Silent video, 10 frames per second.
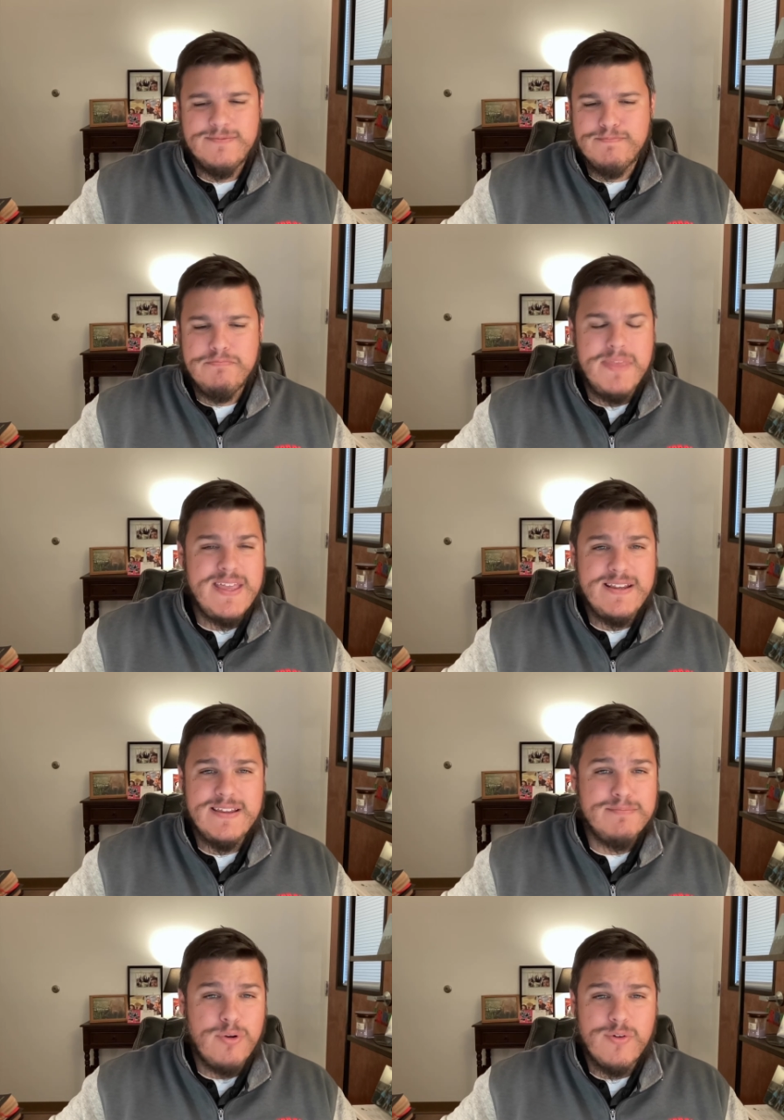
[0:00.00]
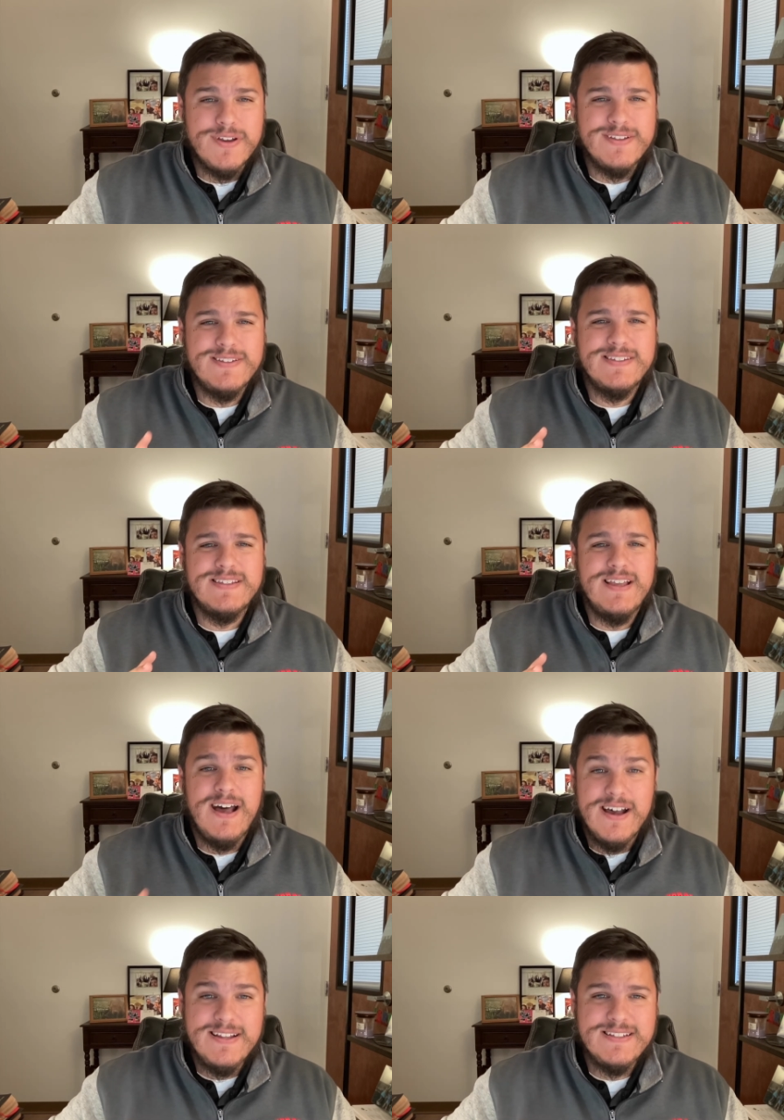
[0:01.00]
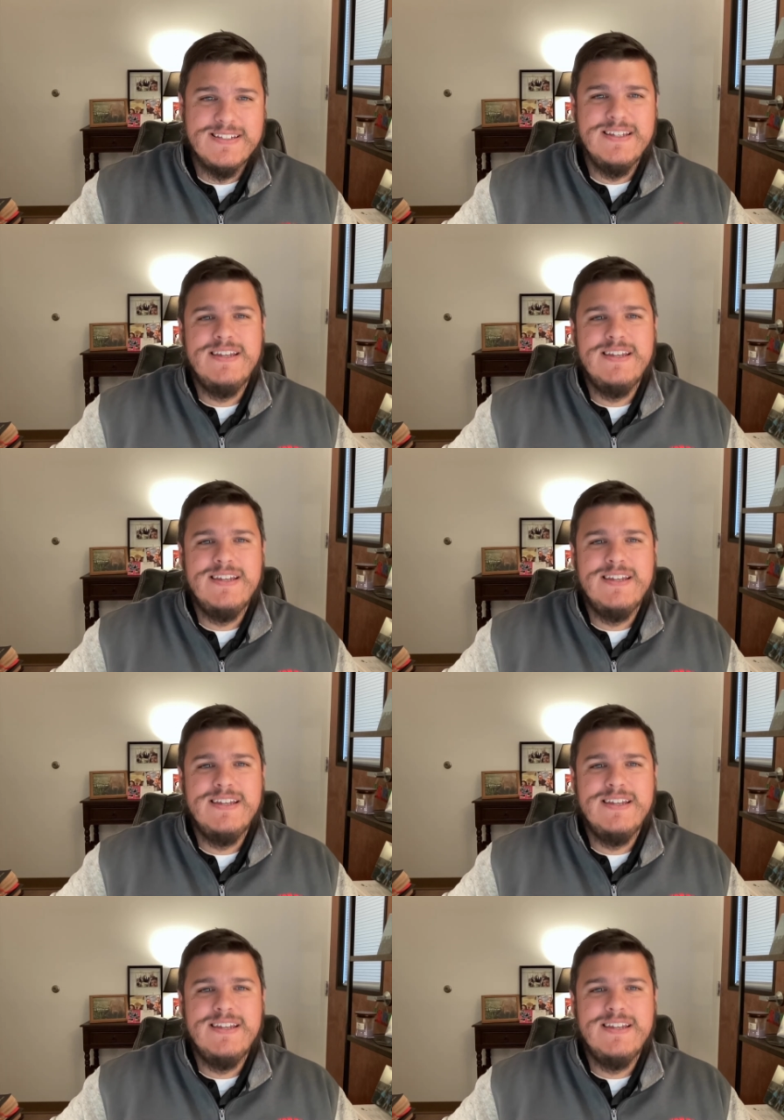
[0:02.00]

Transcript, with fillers: men and boys hunt